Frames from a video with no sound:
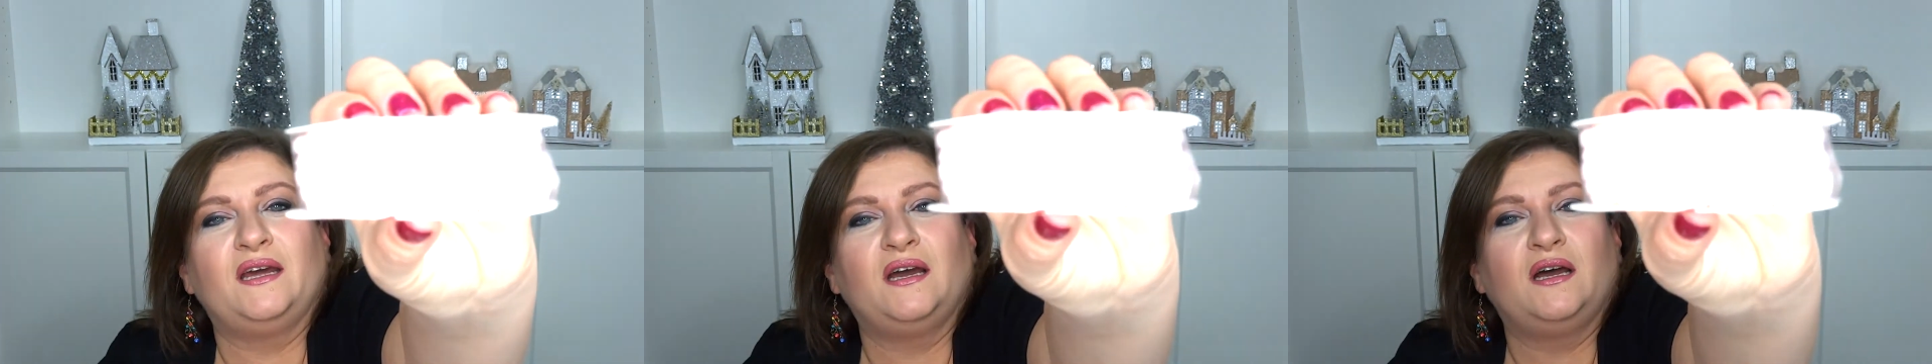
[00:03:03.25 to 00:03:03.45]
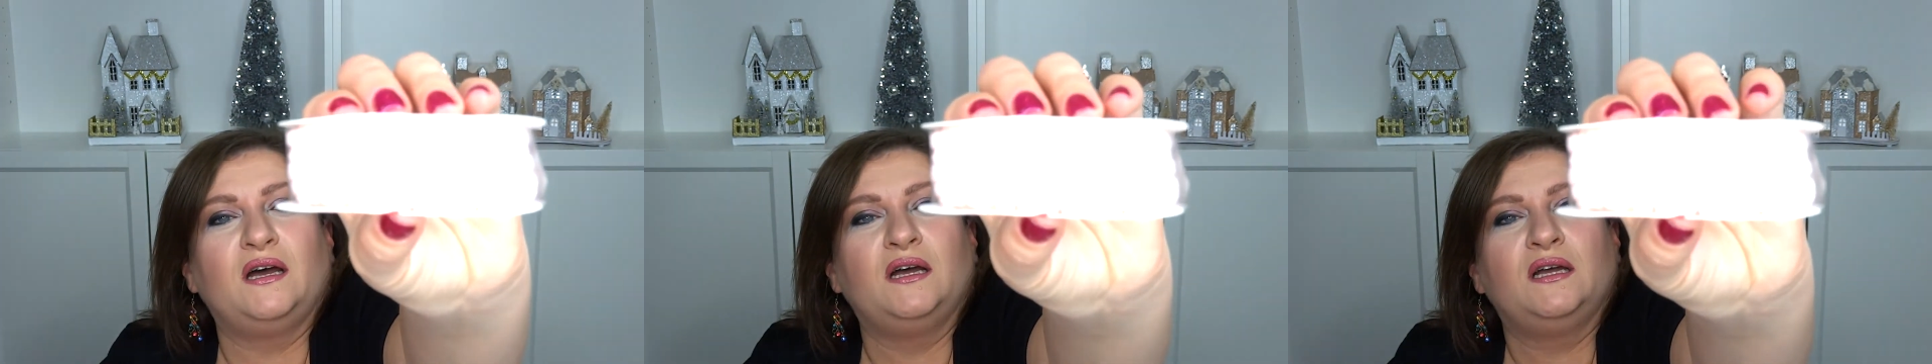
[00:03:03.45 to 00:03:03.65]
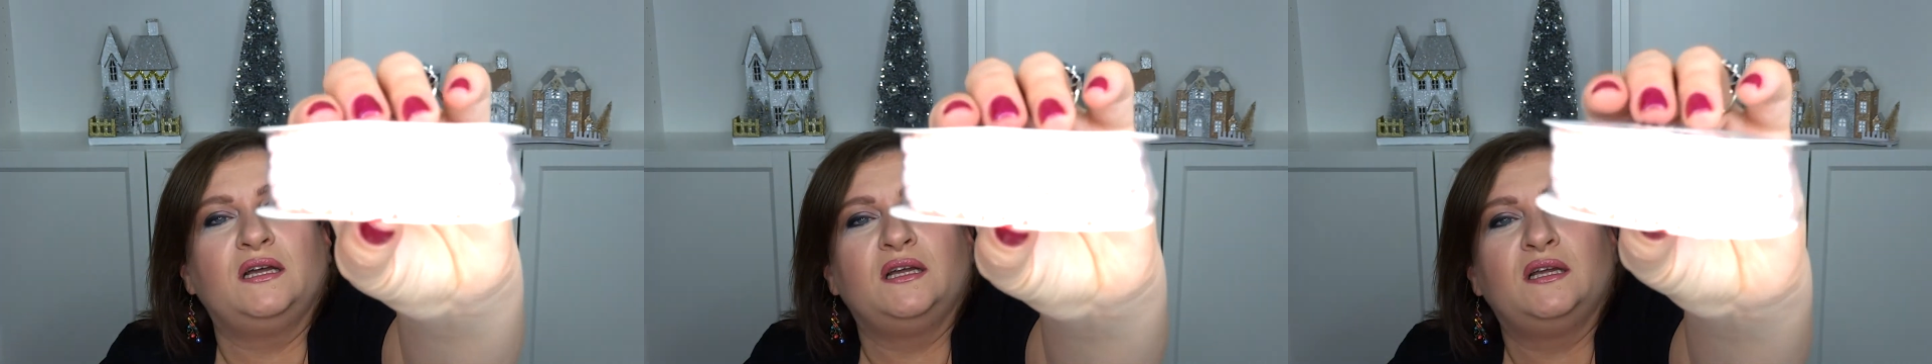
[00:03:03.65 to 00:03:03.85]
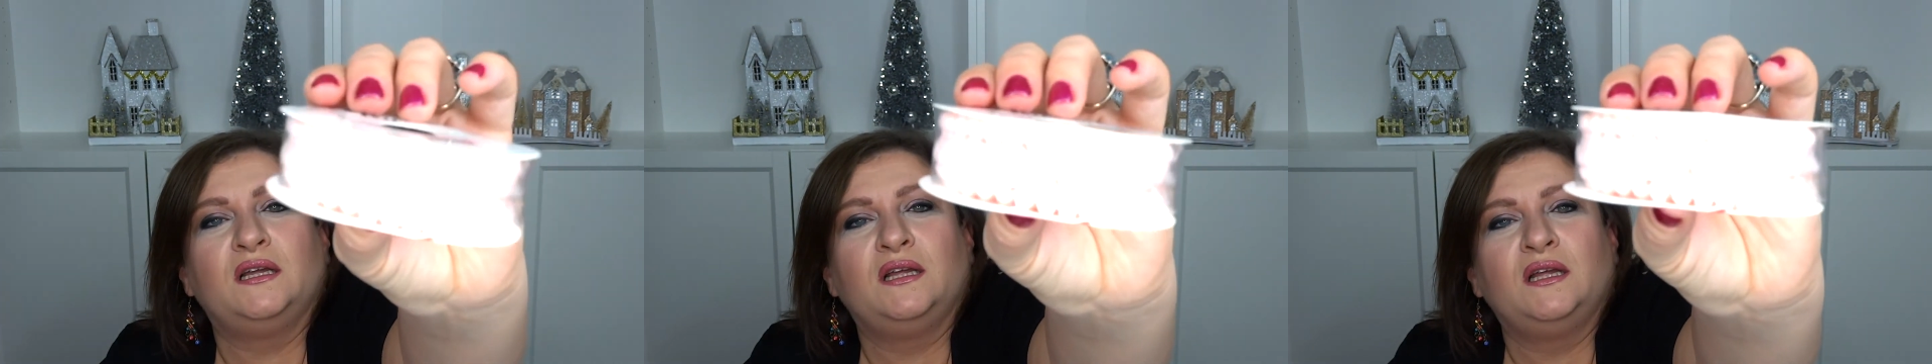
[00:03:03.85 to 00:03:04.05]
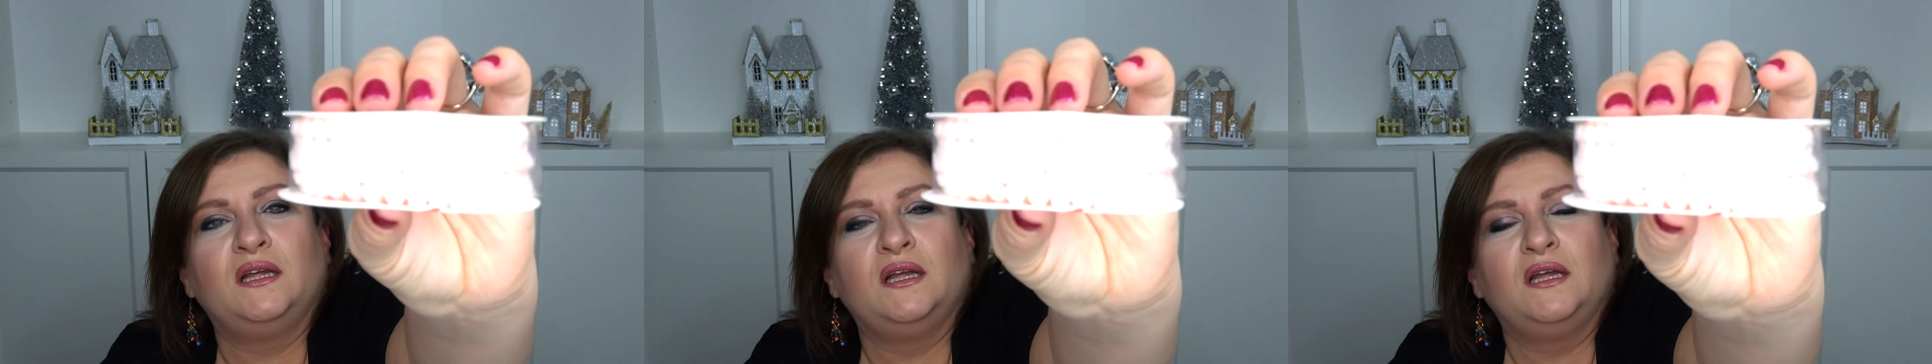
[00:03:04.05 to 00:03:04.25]
of
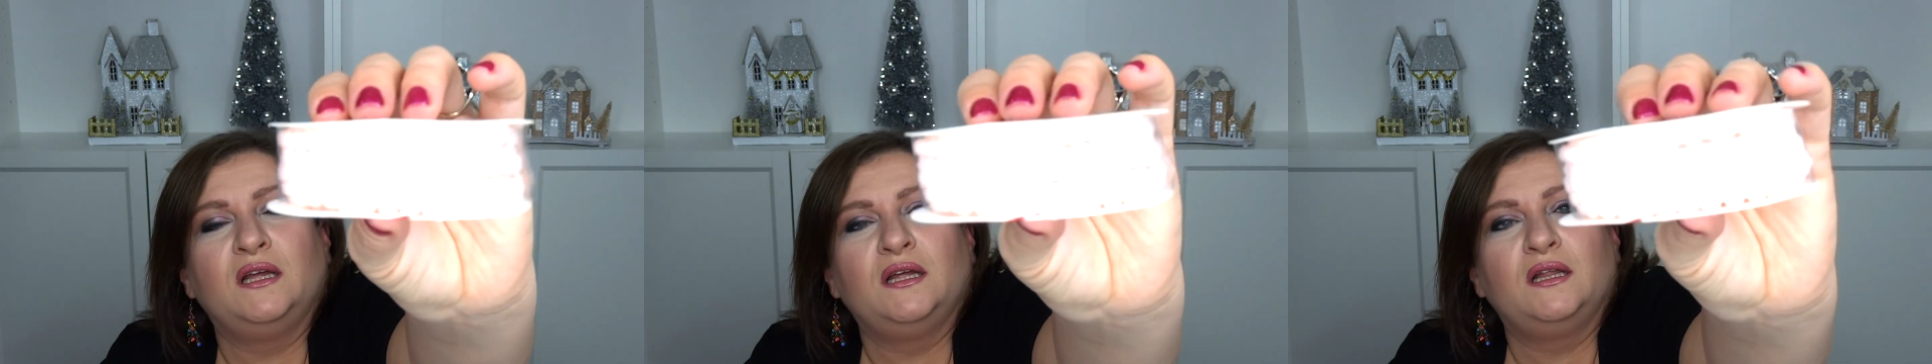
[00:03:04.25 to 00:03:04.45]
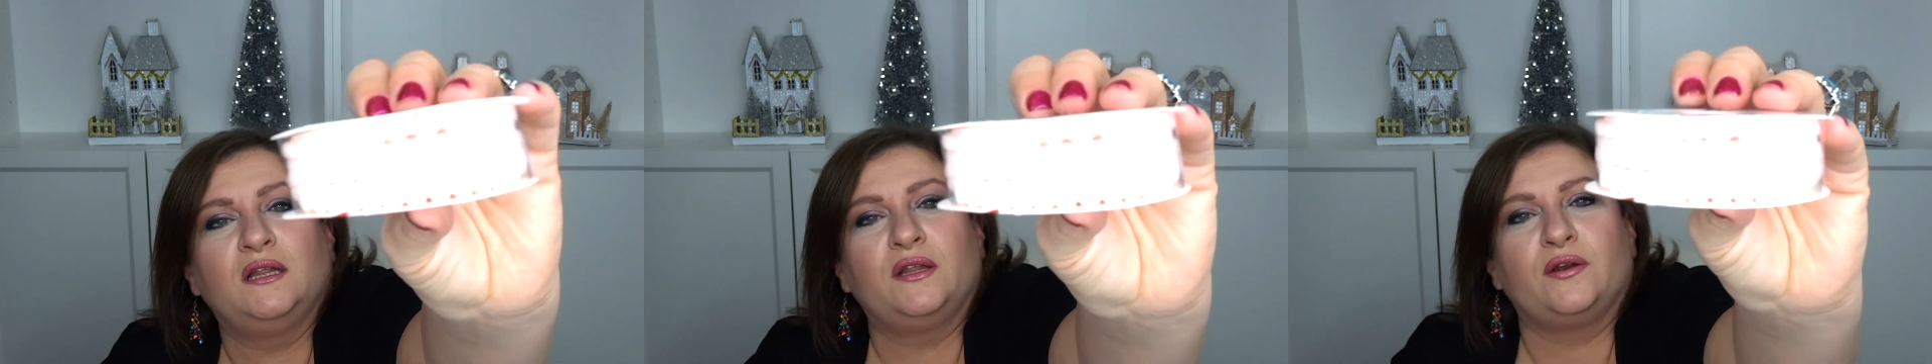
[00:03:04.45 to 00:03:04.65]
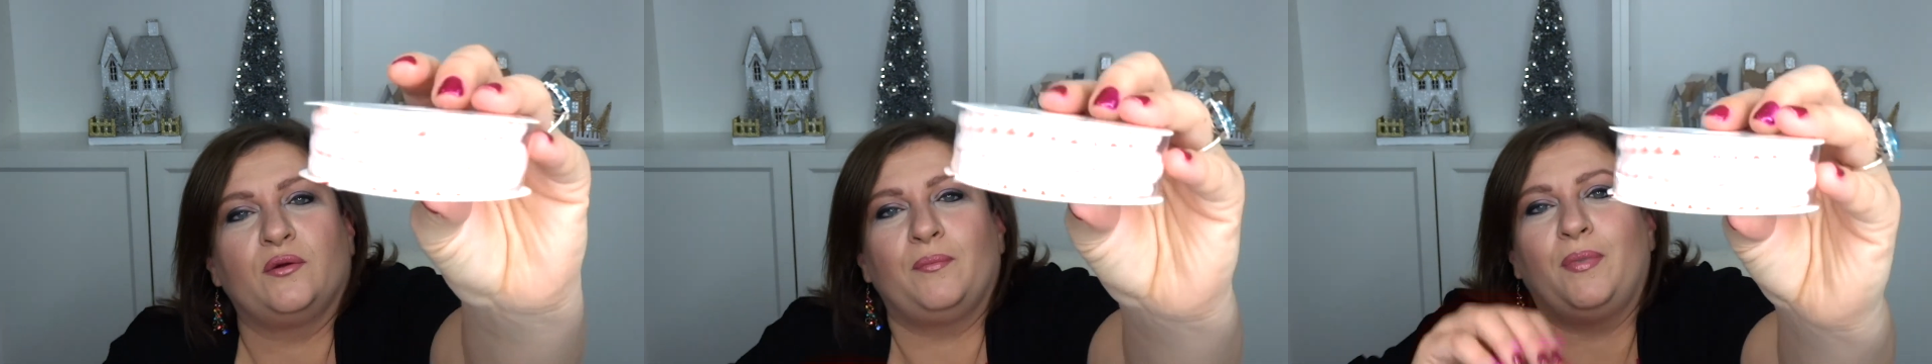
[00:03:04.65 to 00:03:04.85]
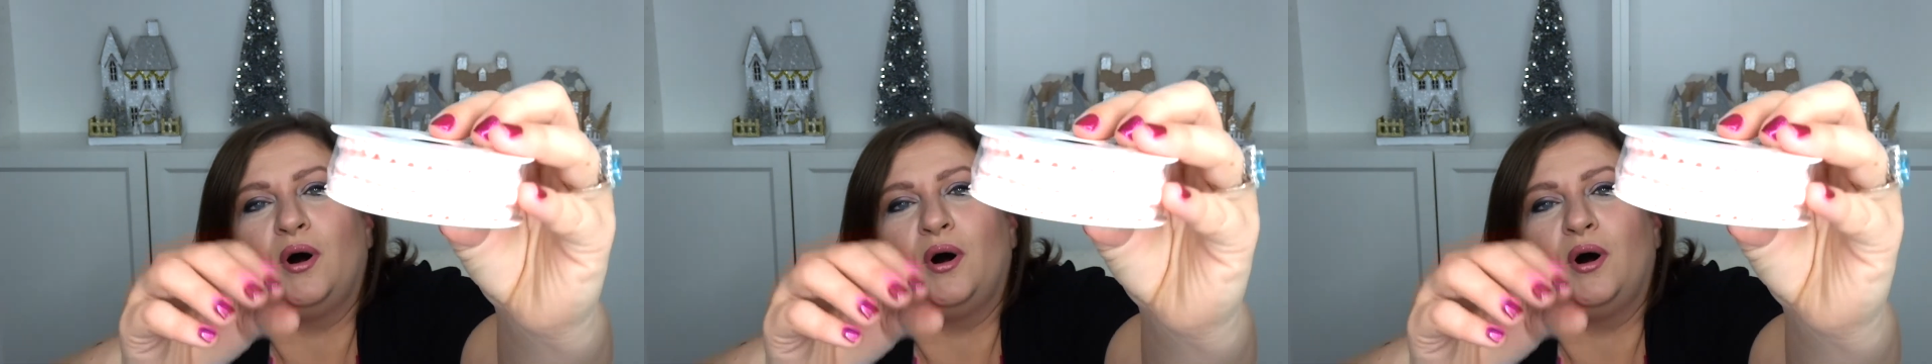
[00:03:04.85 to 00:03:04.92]
little